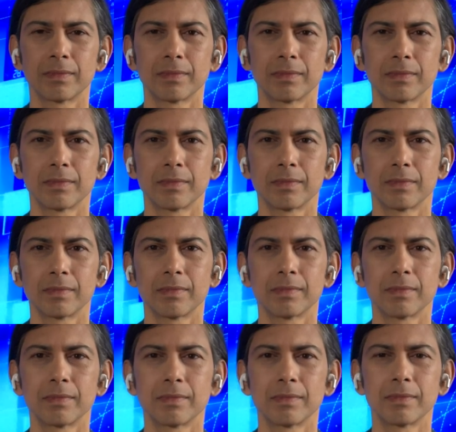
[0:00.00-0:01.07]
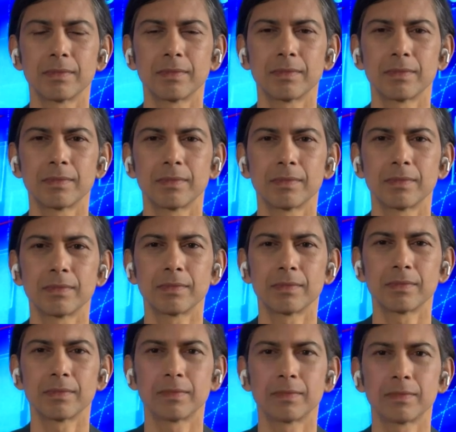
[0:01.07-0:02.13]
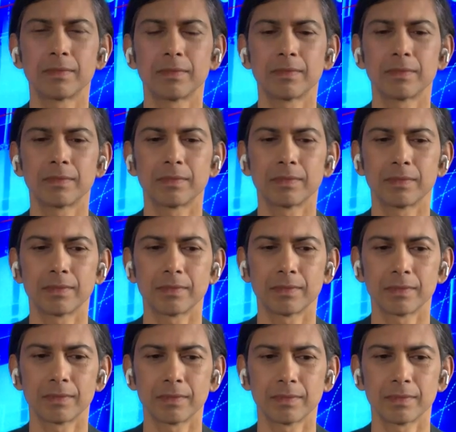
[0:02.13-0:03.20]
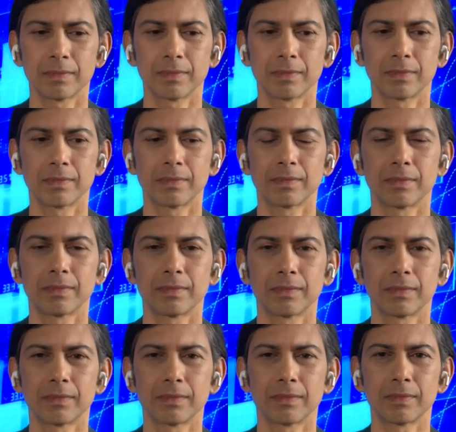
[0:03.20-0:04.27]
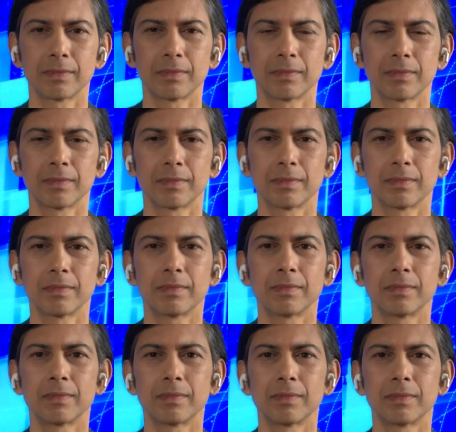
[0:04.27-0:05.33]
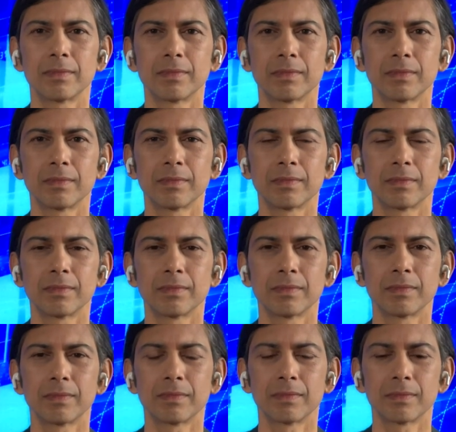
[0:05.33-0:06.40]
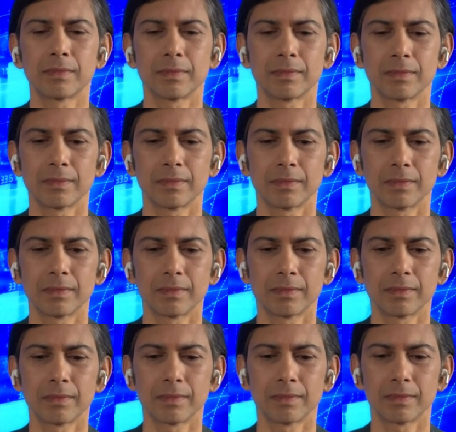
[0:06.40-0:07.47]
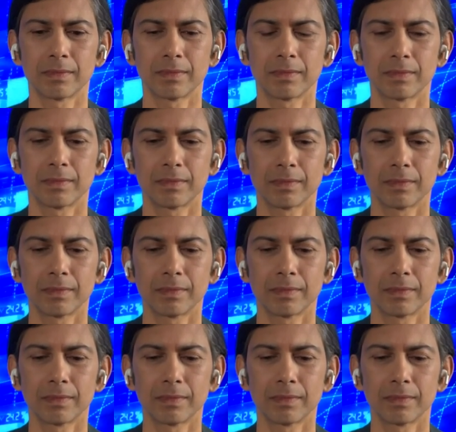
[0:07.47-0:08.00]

This person isn't speaking.